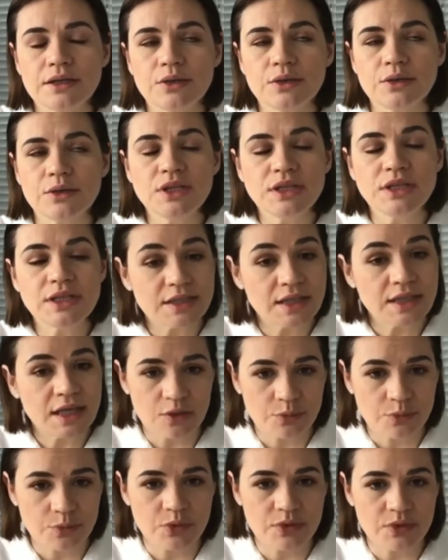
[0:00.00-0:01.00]
We need
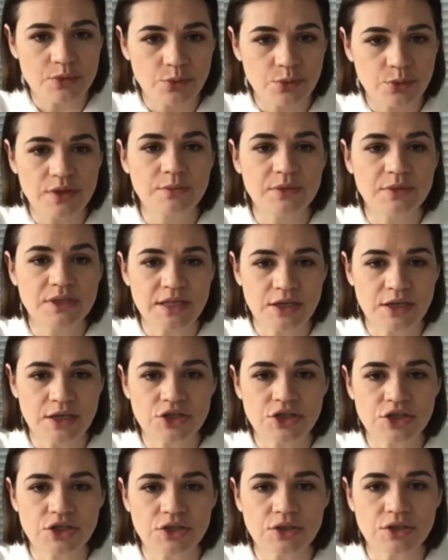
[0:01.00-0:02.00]
help with
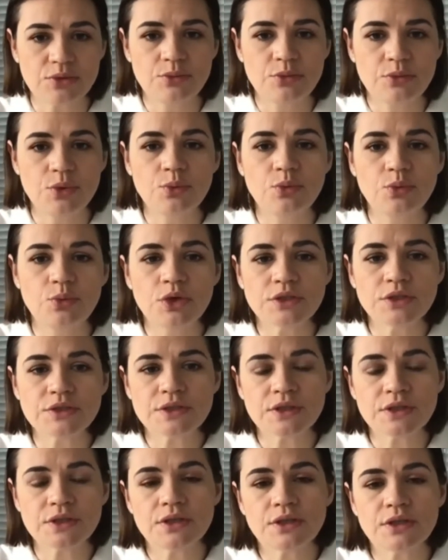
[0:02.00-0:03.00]
mediation. We
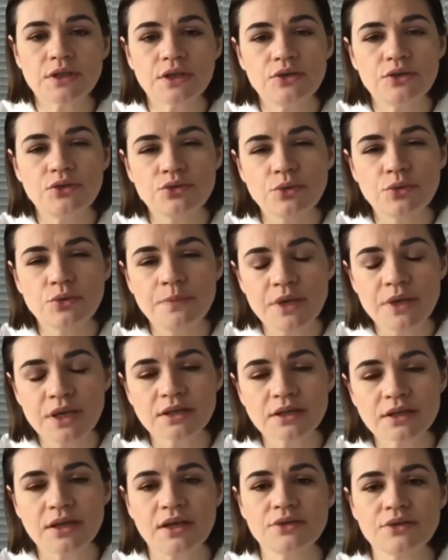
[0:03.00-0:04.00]
want
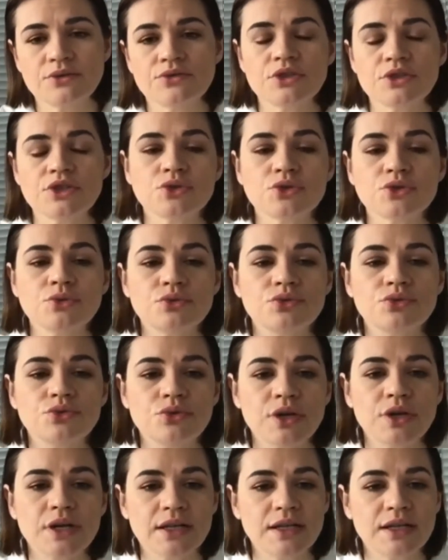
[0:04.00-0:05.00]
European countries to
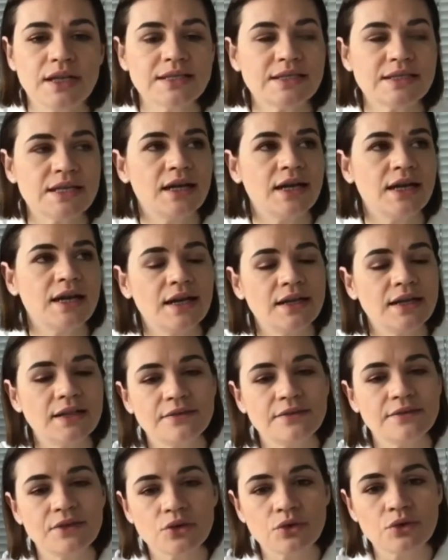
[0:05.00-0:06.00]
organize a
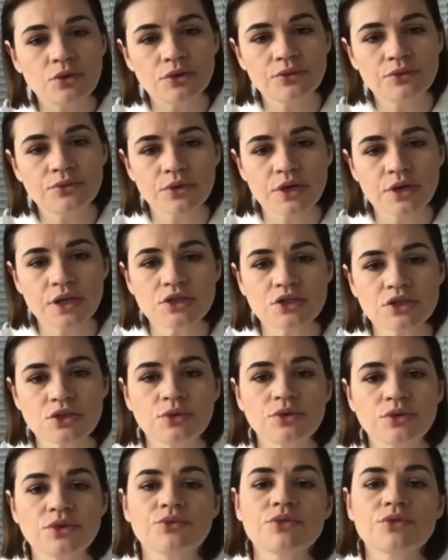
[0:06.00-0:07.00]
high-level conference
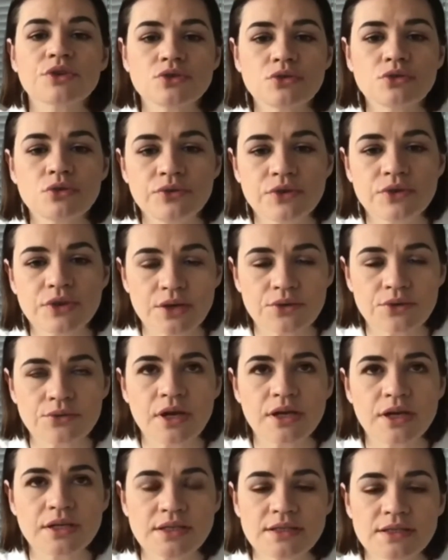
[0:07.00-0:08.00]
on resolving the
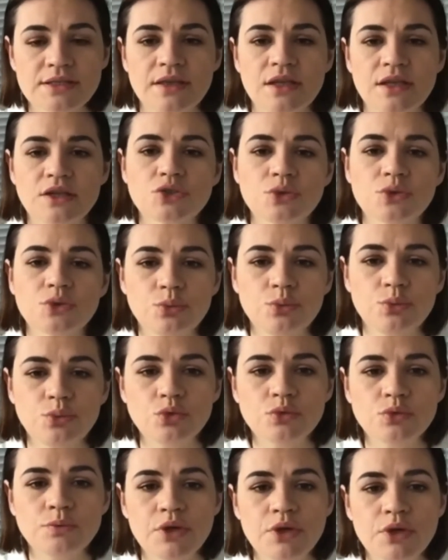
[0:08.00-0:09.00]
crisis that
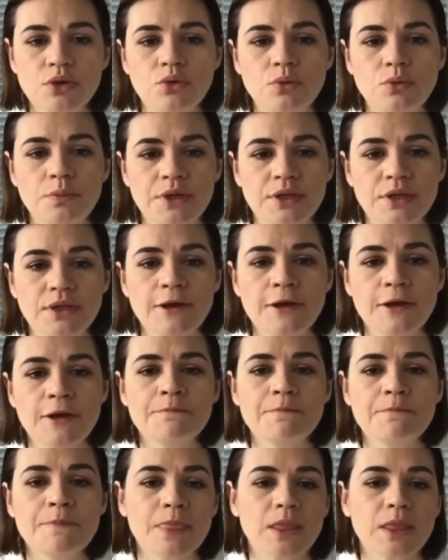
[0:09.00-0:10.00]
would be open
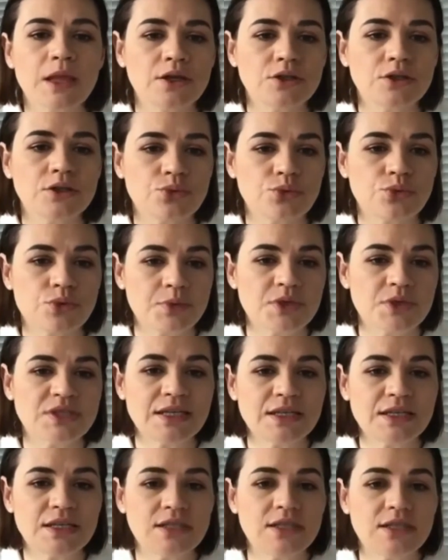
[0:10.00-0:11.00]
to
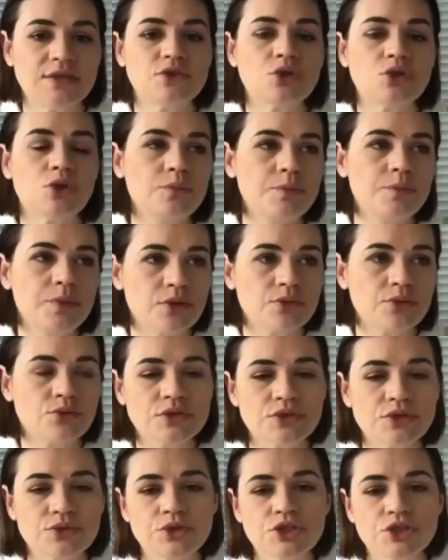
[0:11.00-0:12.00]
representatives of
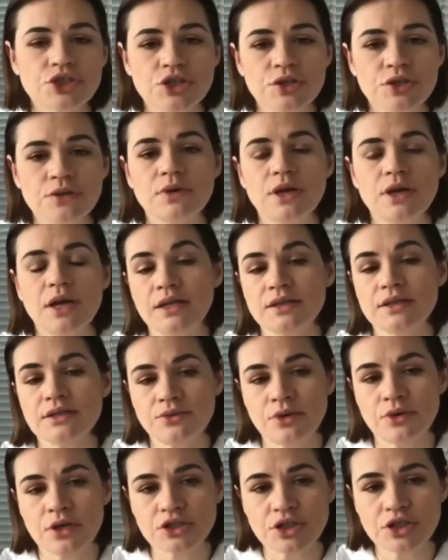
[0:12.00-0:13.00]
Belarus regime
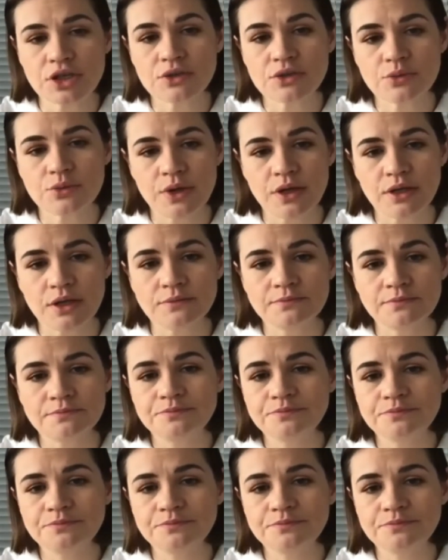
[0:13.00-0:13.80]
and Russia as well.